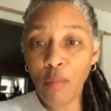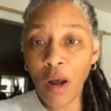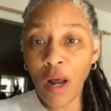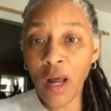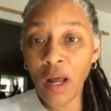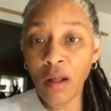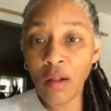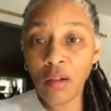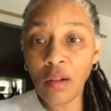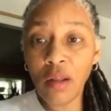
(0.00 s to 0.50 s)

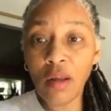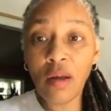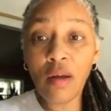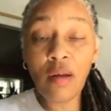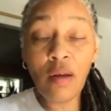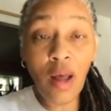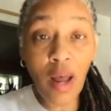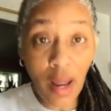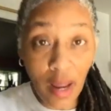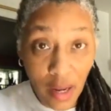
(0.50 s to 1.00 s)
mile
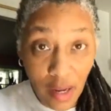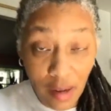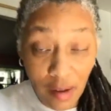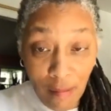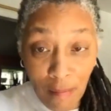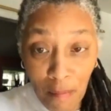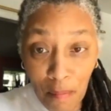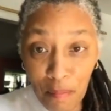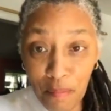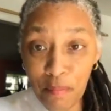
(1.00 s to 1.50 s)
hike.
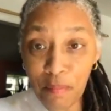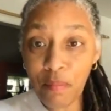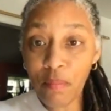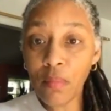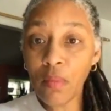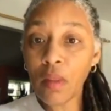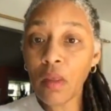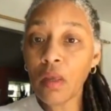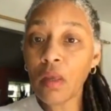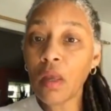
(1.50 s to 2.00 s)

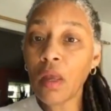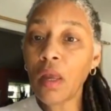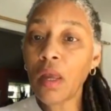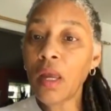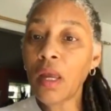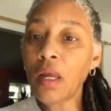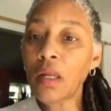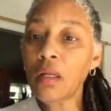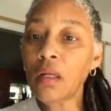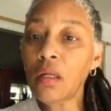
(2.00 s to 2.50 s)

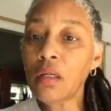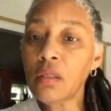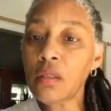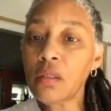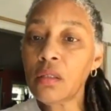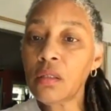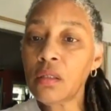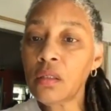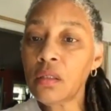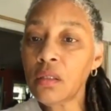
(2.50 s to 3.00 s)
And let's
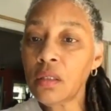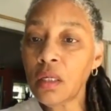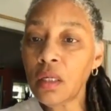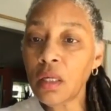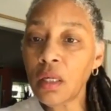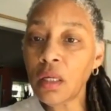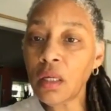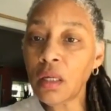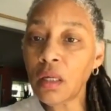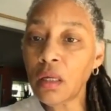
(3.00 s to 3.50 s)

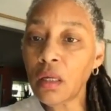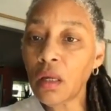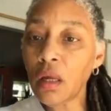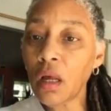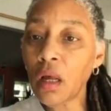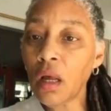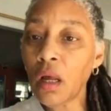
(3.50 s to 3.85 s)
see,